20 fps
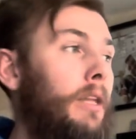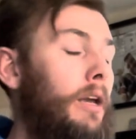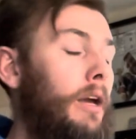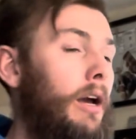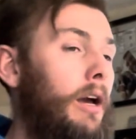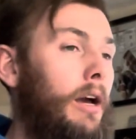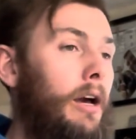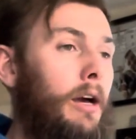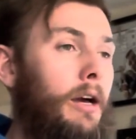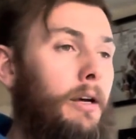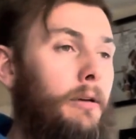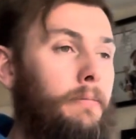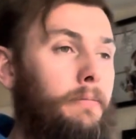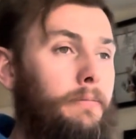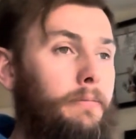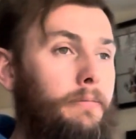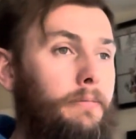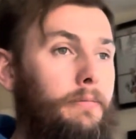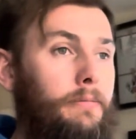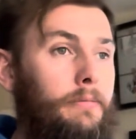I
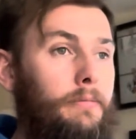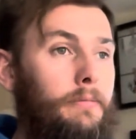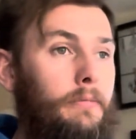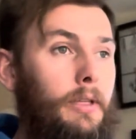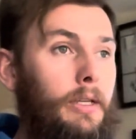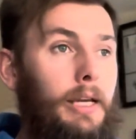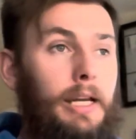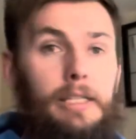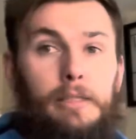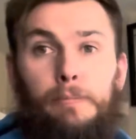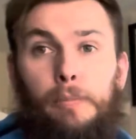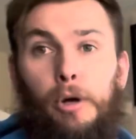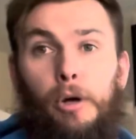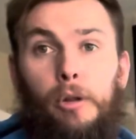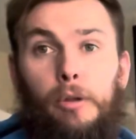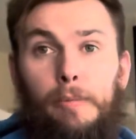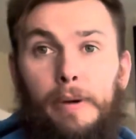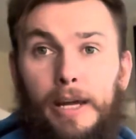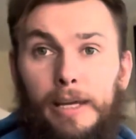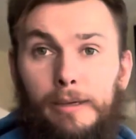had to buy all the
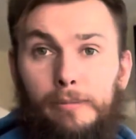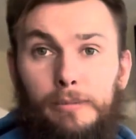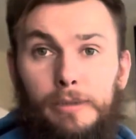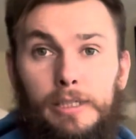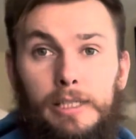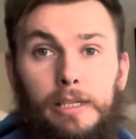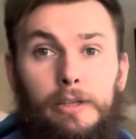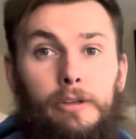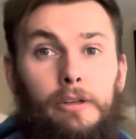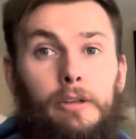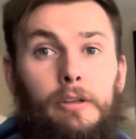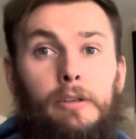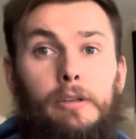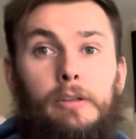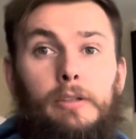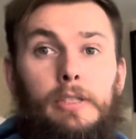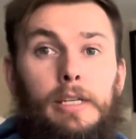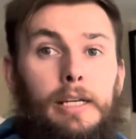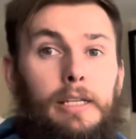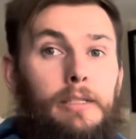packing
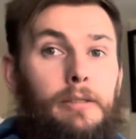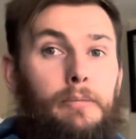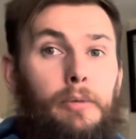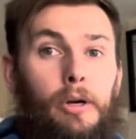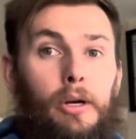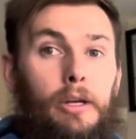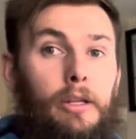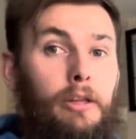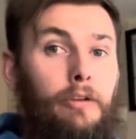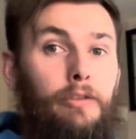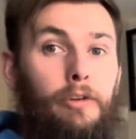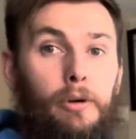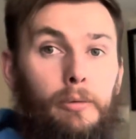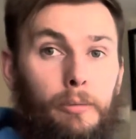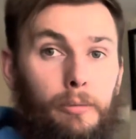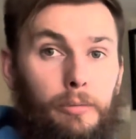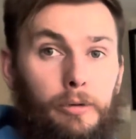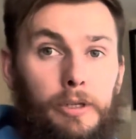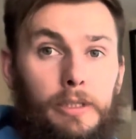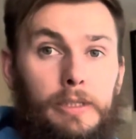materials, I had to buy the thermal
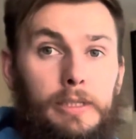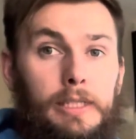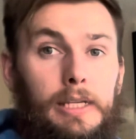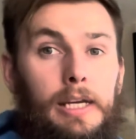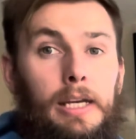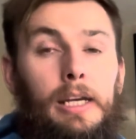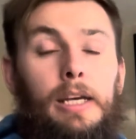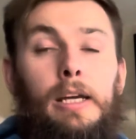printer.